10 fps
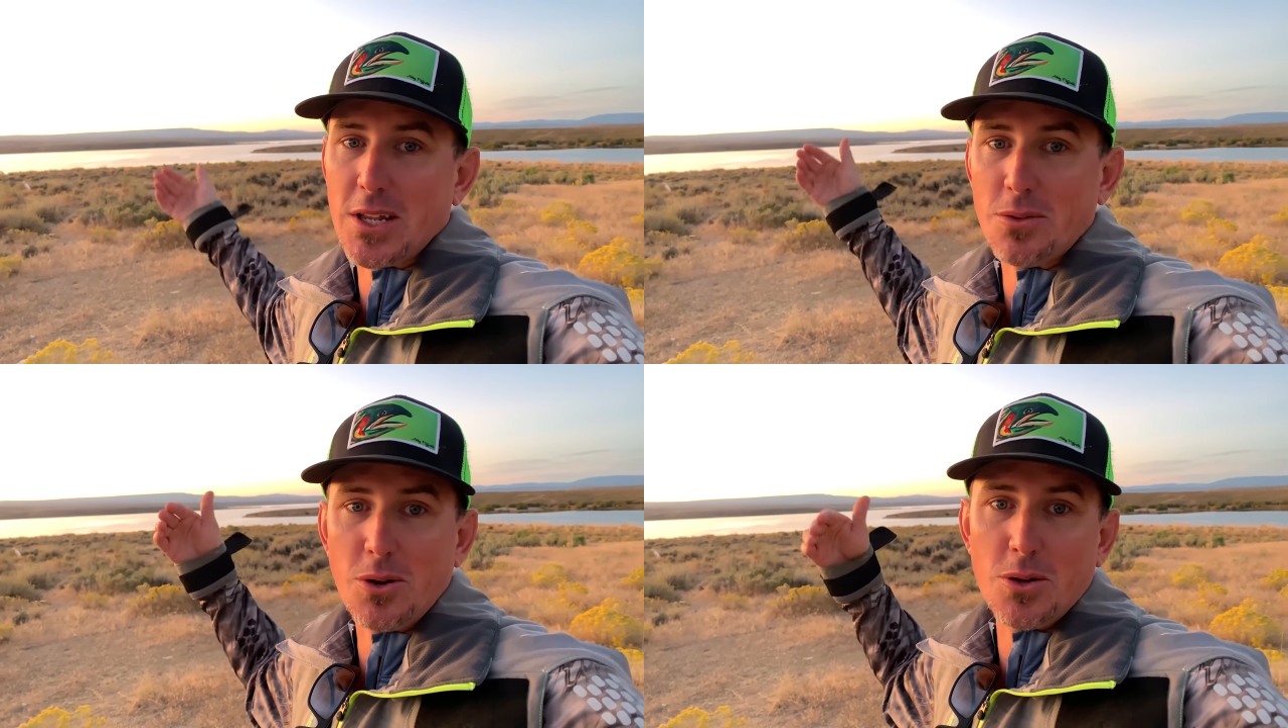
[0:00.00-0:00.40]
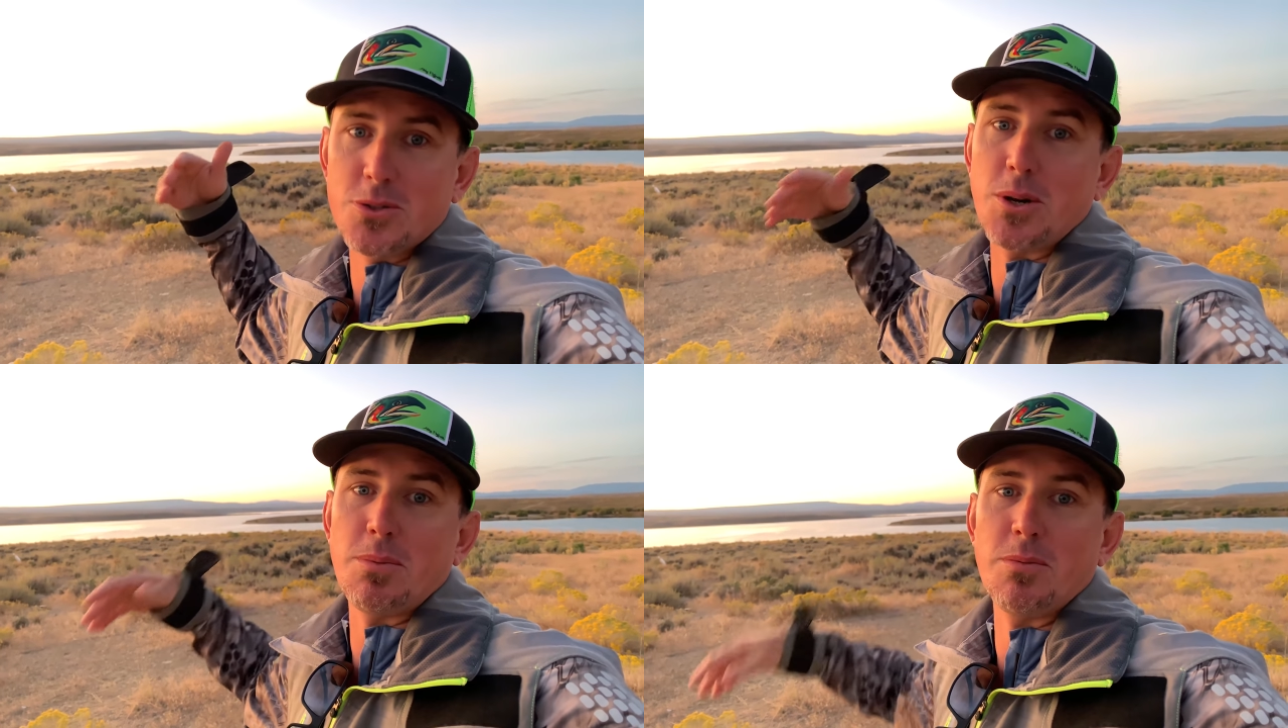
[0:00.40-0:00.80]
the road
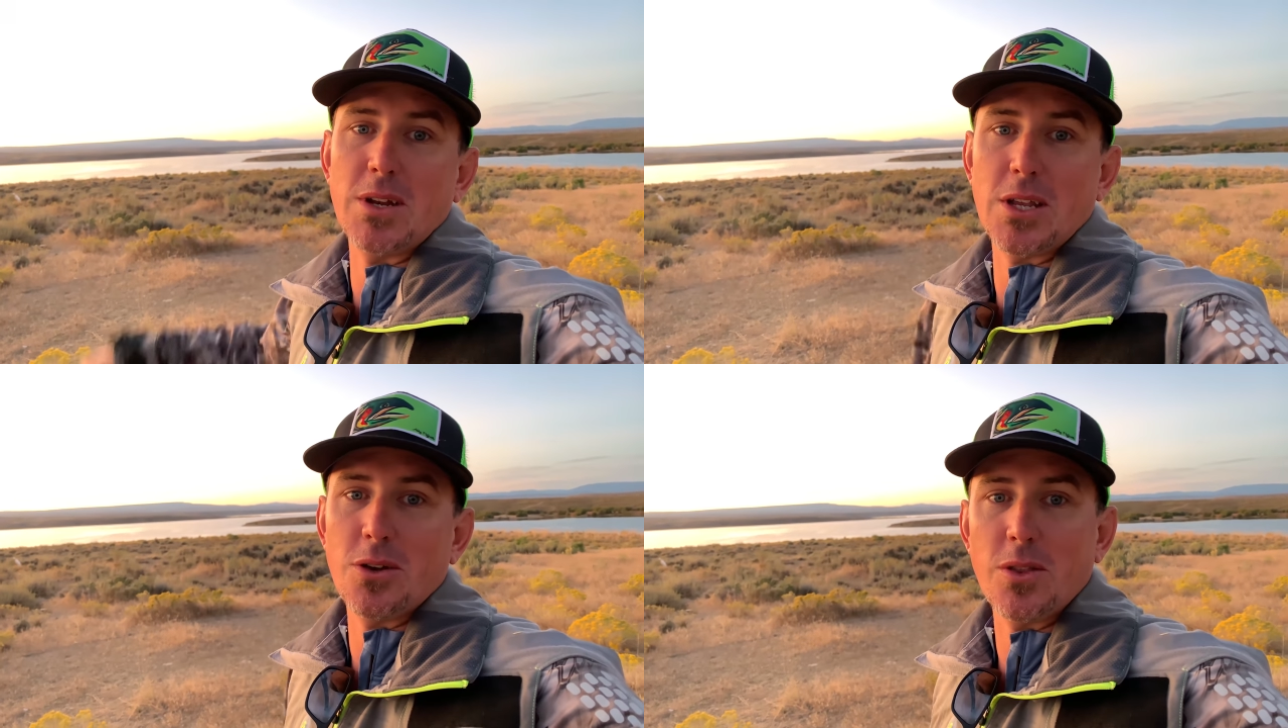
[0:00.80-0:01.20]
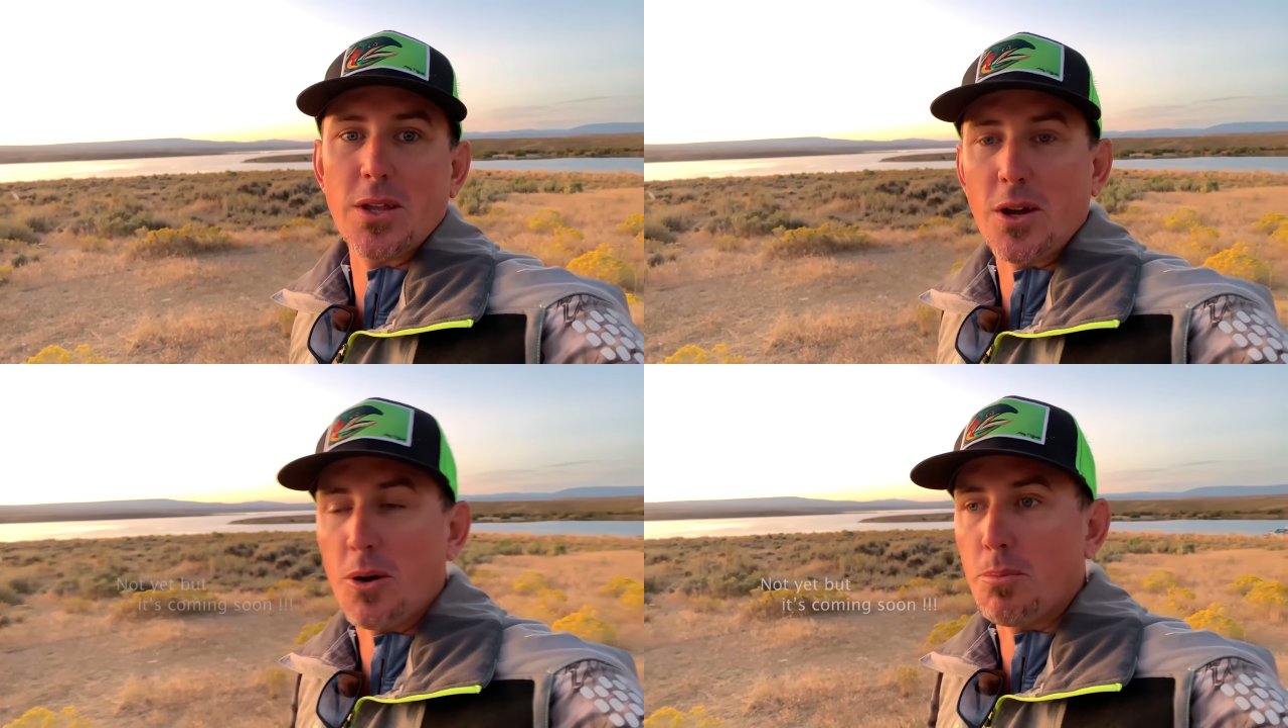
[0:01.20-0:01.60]
tripping video that
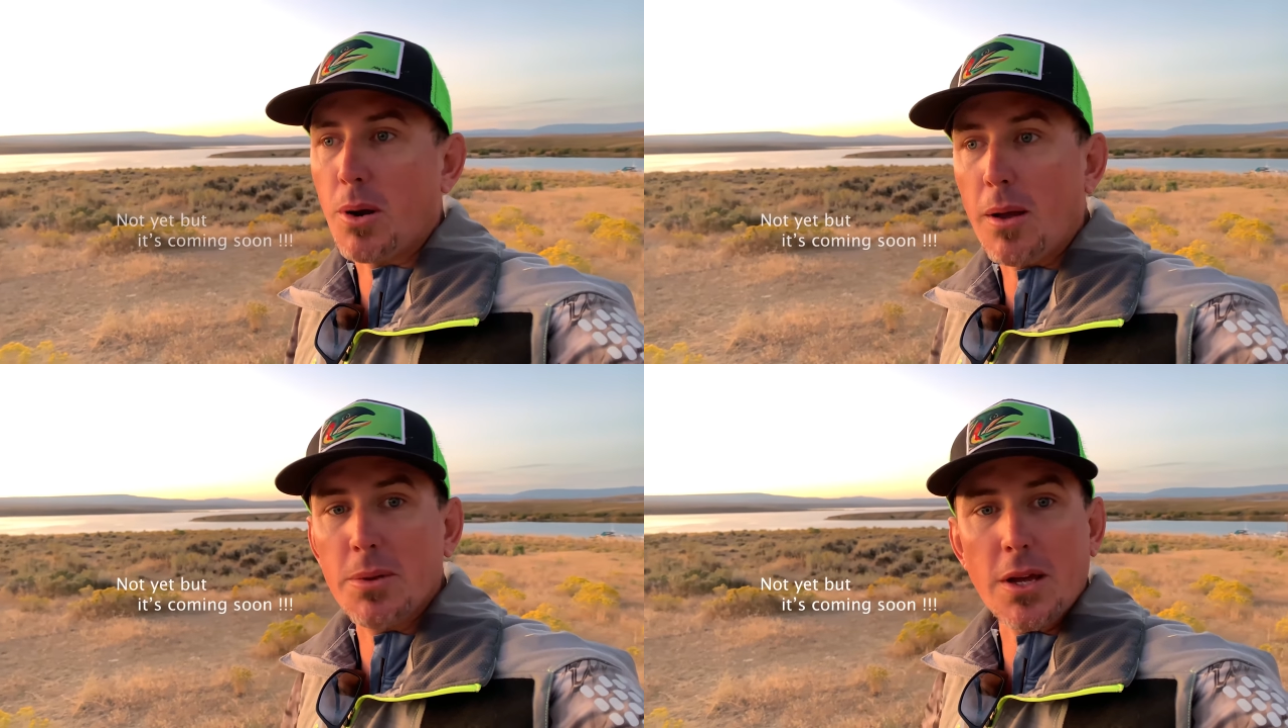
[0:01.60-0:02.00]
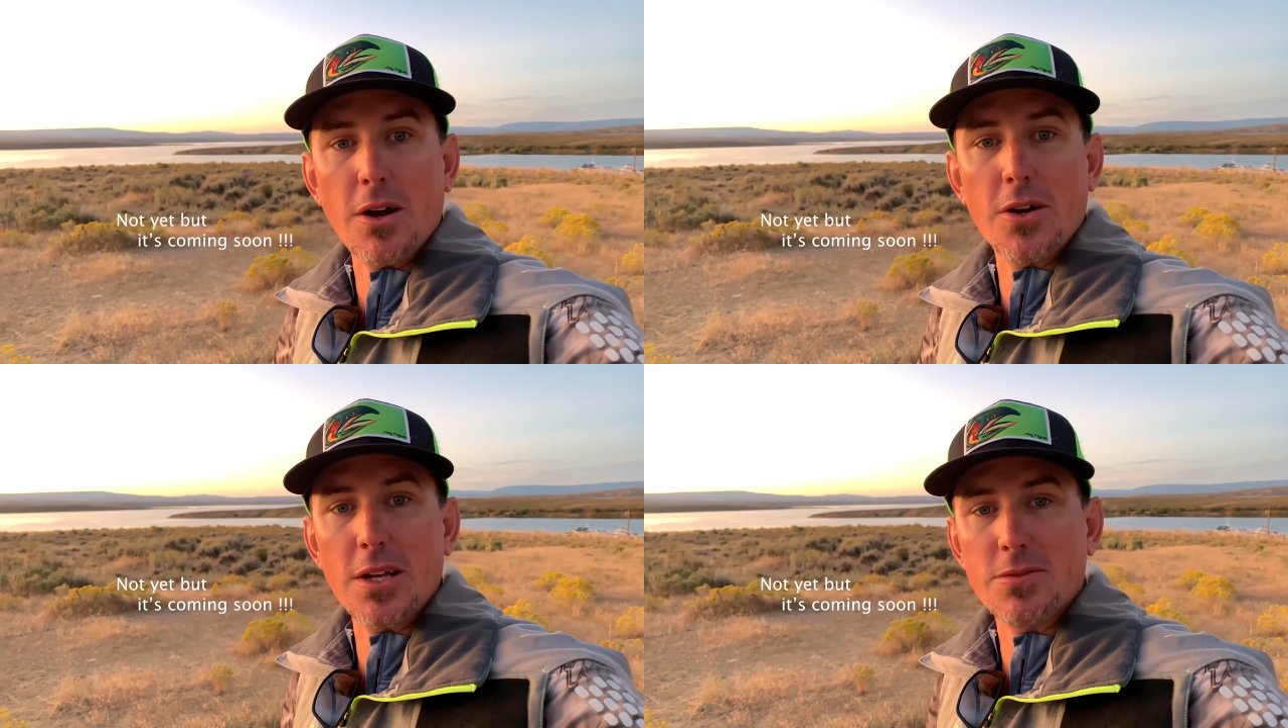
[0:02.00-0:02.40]
y'all probably already